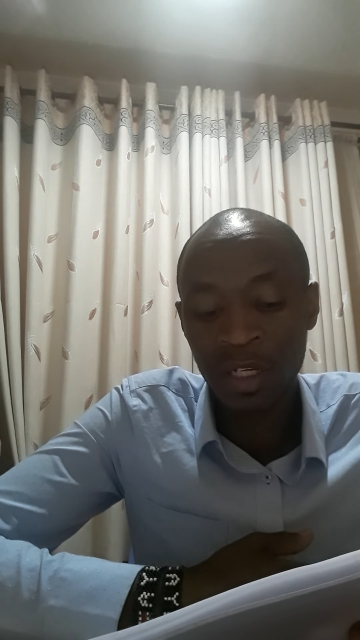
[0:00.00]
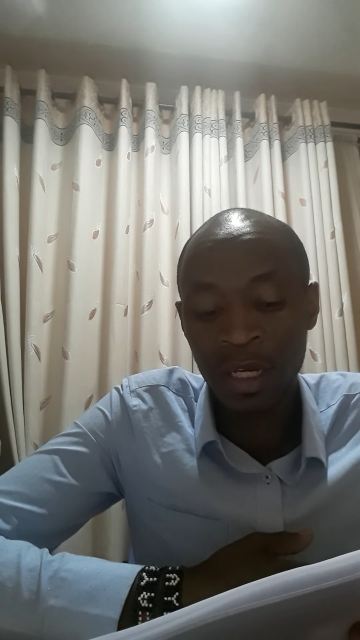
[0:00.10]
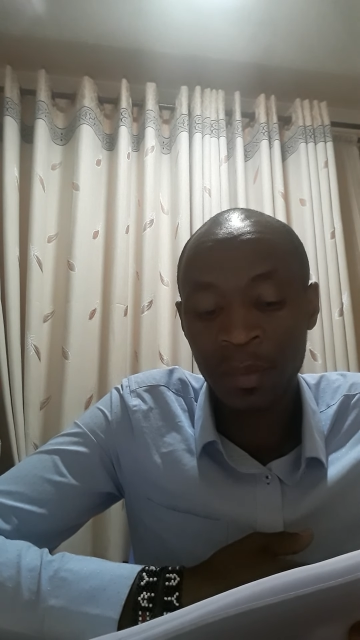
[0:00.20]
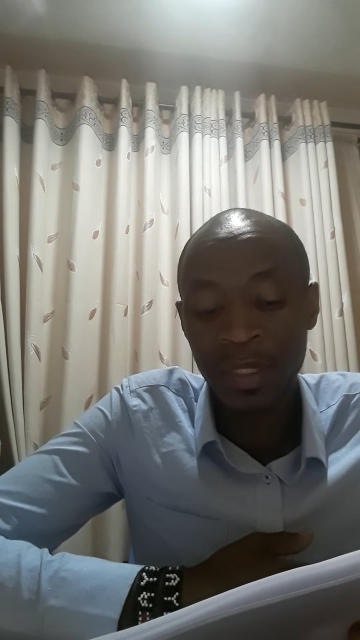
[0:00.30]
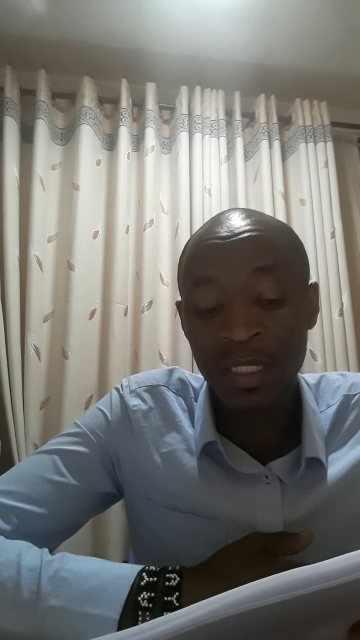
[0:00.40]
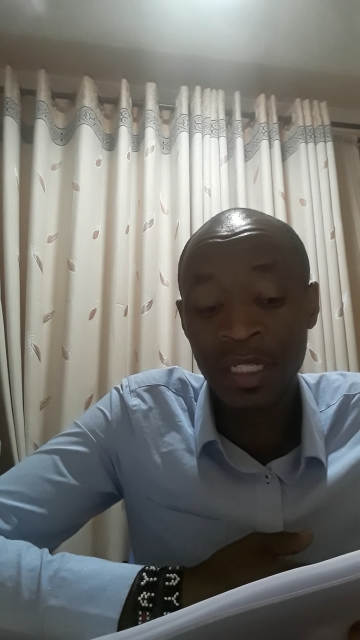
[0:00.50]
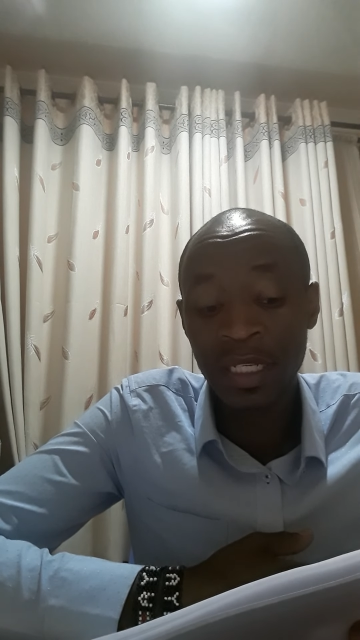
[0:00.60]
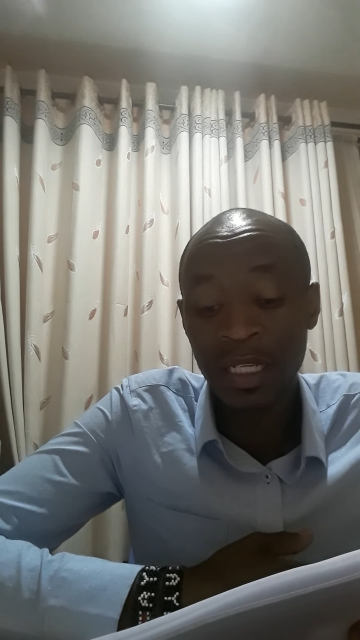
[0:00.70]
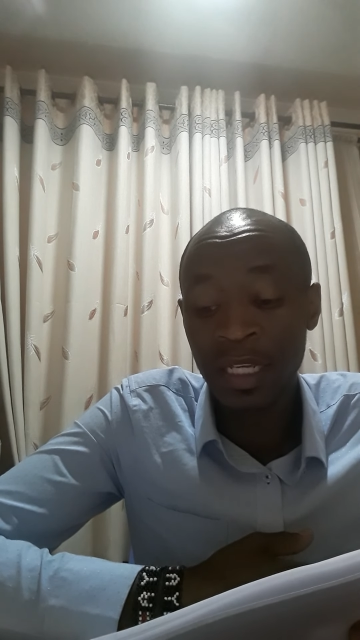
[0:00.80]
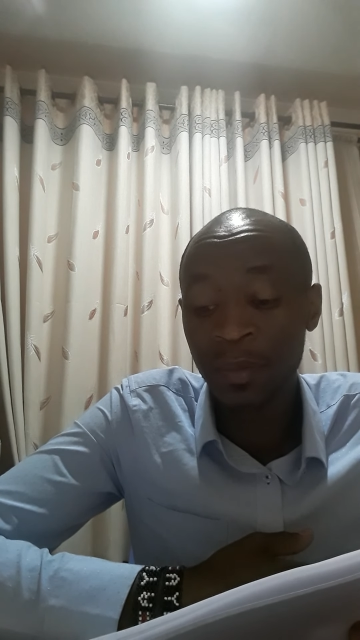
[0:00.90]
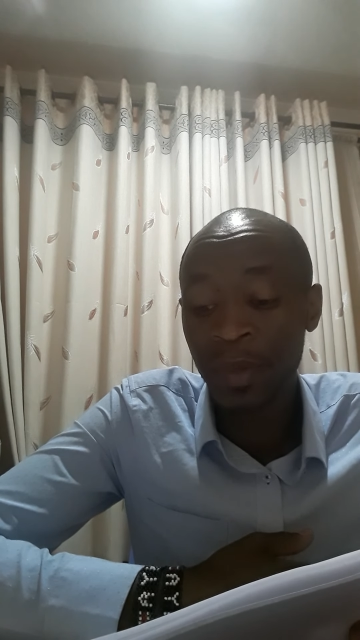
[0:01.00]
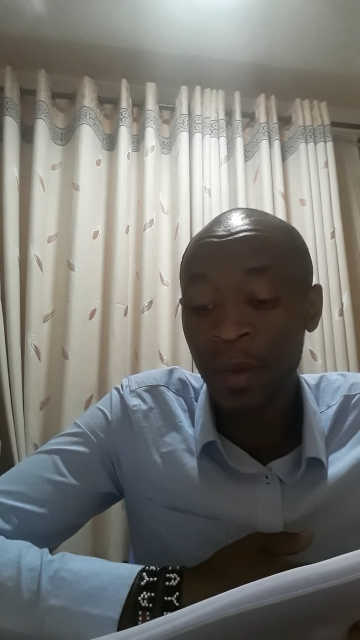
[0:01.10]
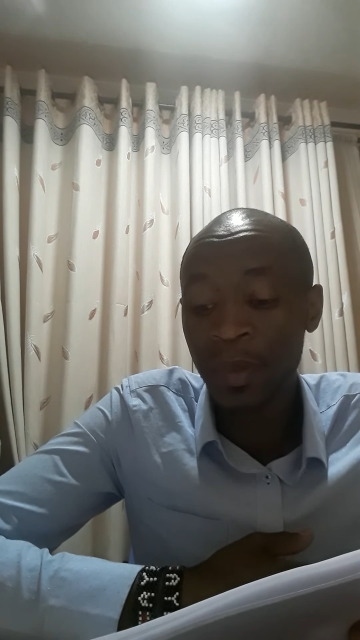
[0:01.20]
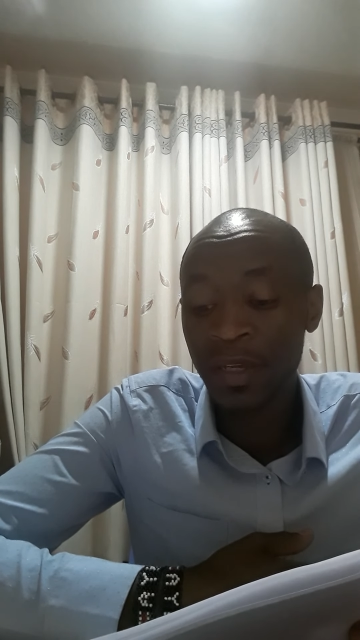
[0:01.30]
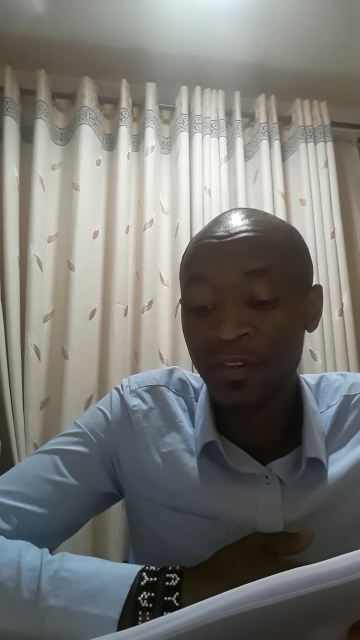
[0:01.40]
Committee in
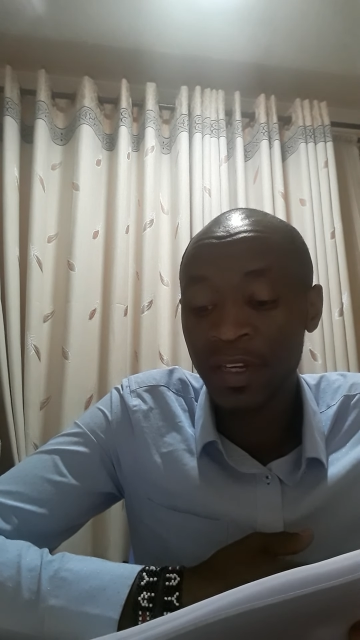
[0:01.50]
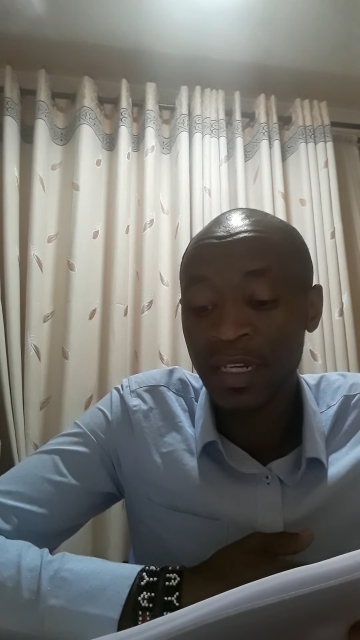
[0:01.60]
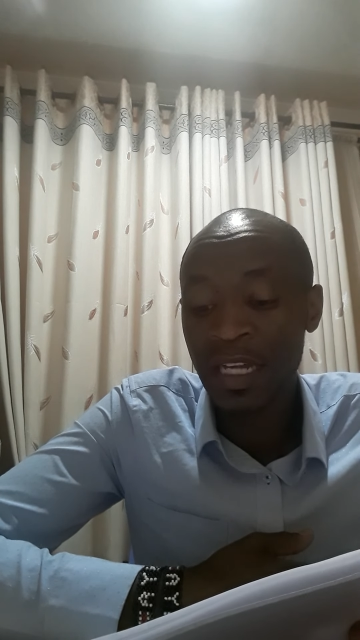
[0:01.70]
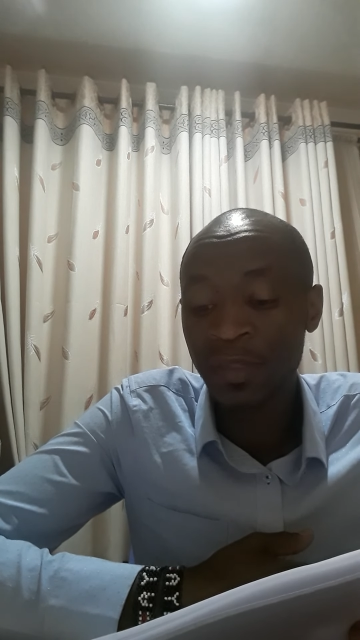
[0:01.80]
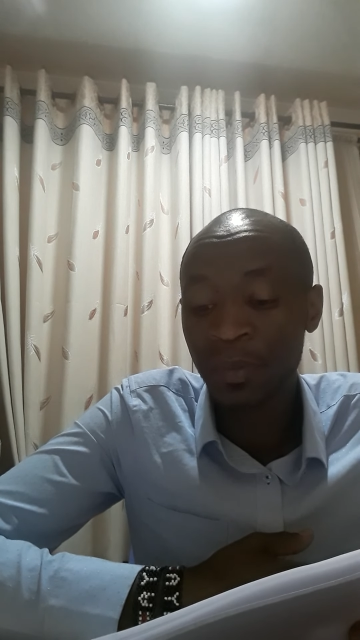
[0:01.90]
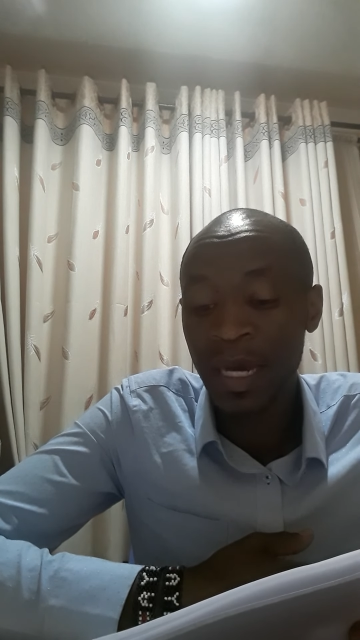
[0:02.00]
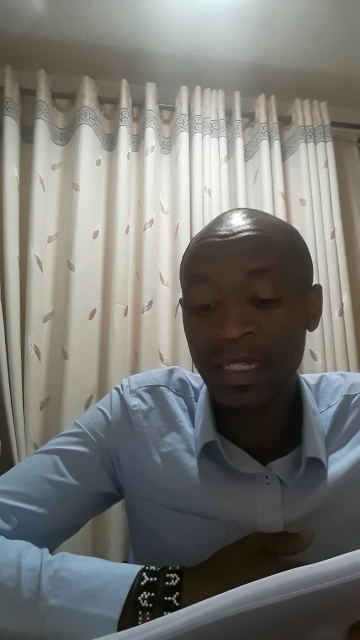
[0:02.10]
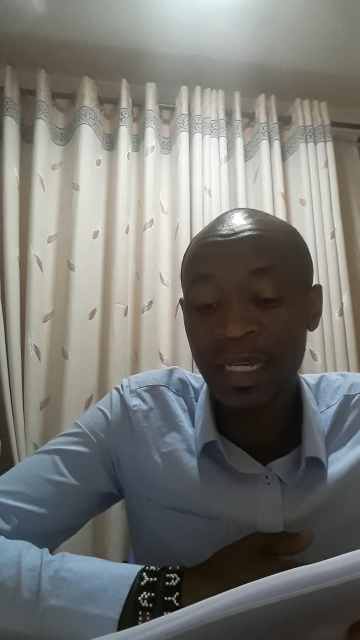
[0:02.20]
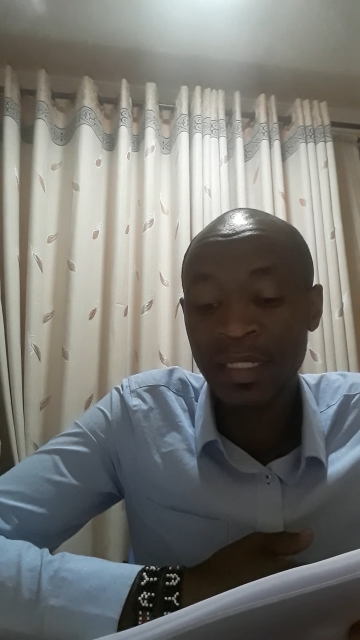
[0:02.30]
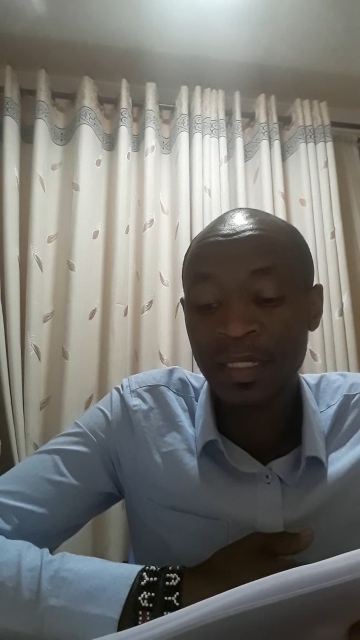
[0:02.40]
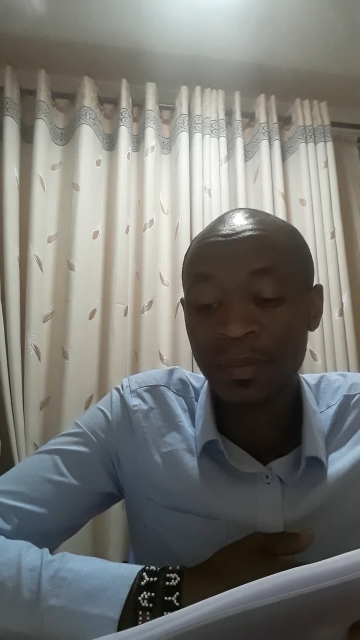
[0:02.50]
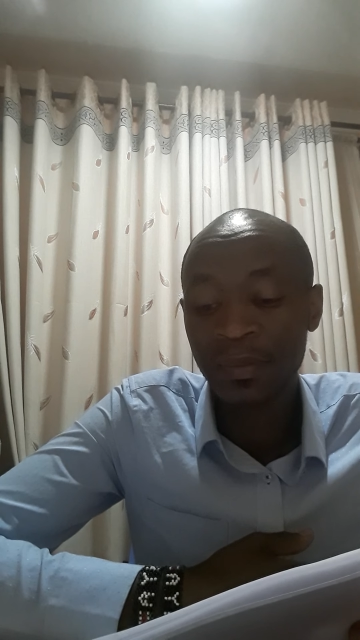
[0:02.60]
public finance matters,